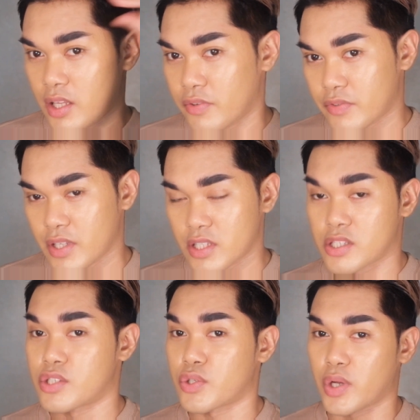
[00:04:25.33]
lifted
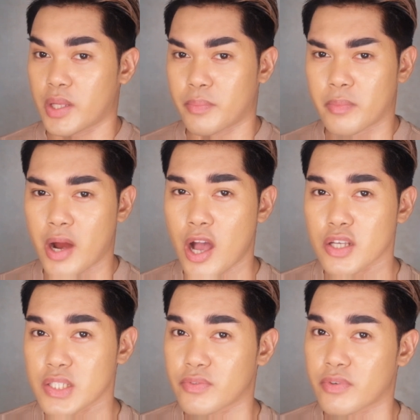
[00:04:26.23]
straight
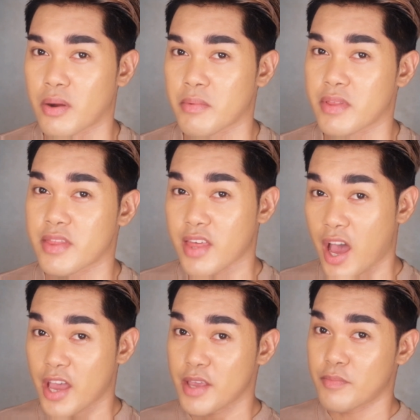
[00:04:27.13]
brows from
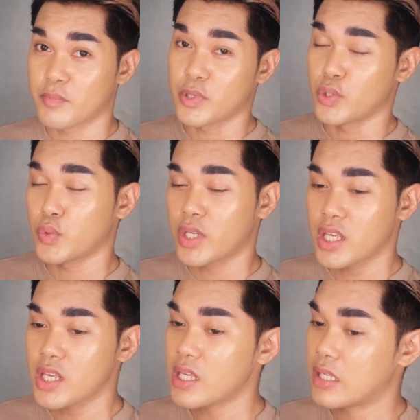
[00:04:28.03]
Thai
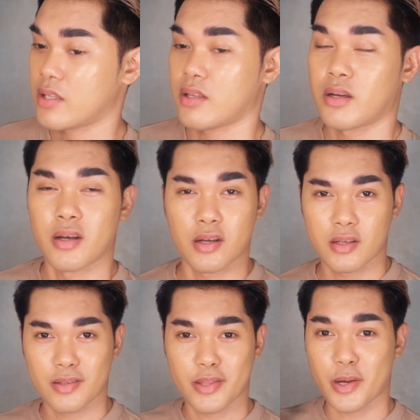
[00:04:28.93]
Beauty.
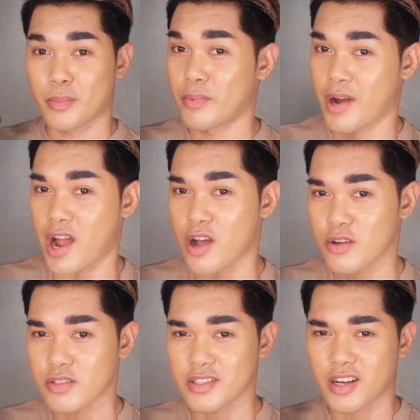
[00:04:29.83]
Their
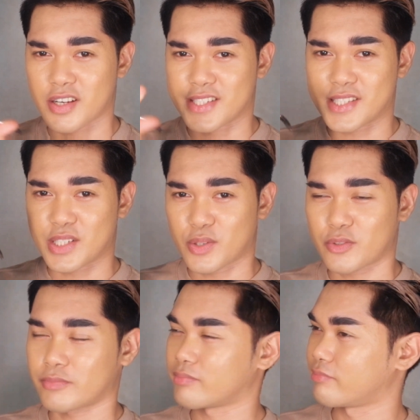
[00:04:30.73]
brows are so
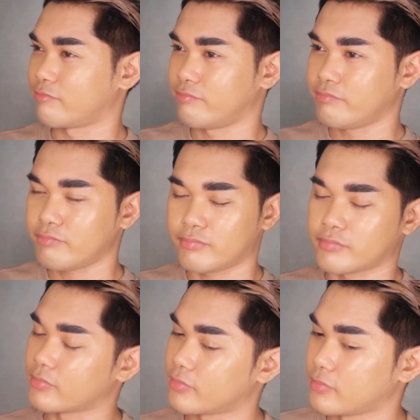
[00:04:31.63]

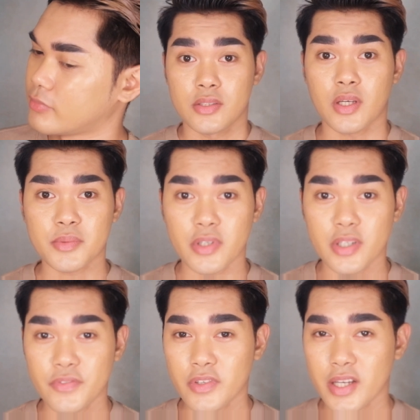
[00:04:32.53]
So I'm sorry
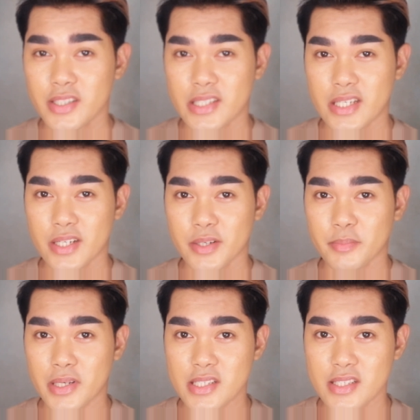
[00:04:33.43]
if you guys hear
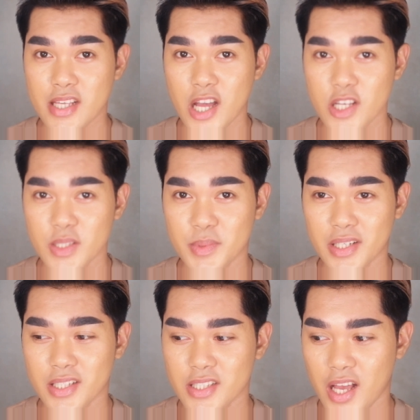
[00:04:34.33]
buzzing sounds
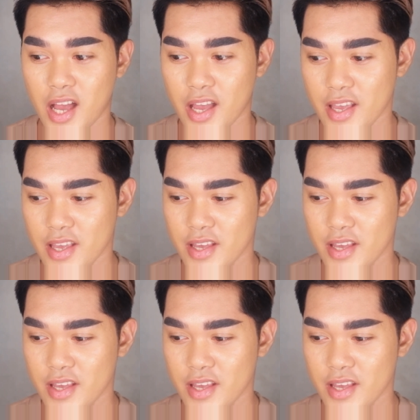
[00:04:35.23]
because I